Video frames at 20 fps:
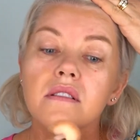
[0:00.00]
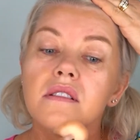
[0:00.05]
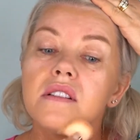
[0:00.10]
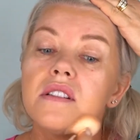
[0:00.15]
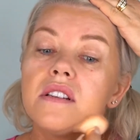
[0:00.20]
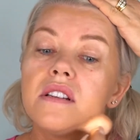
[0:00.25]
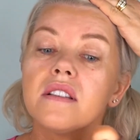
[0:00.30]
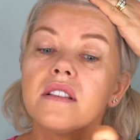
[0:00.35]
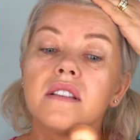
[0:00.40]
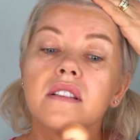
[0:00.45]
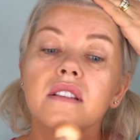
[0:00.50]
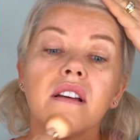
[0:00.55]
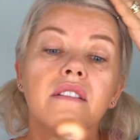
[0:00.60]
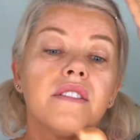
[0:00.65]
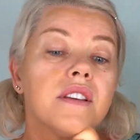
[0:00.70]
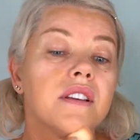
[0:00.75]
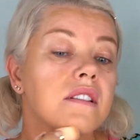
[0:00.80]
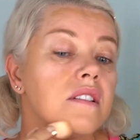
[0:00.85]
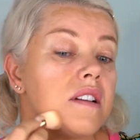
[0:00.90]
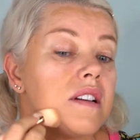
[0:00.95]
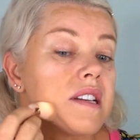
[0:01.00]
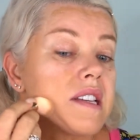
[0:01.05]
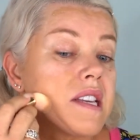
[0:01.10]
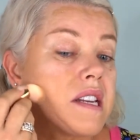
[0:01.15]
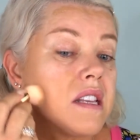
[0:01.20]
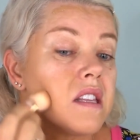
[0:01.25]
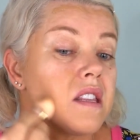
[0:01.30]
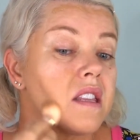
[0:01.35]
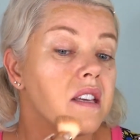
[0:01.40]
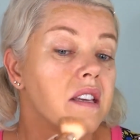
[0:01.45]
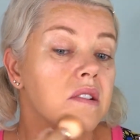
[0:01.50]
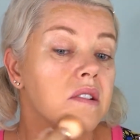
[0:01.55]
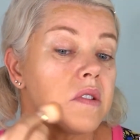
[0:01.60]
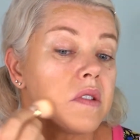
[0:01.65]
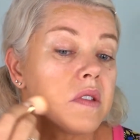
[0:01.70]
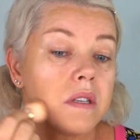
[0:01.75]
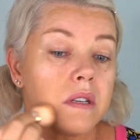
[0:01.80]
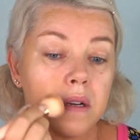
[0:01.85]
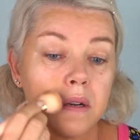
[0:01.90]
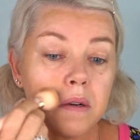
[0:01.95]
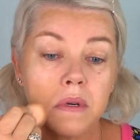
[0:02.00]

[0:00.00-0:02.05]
just nothing like anything else that I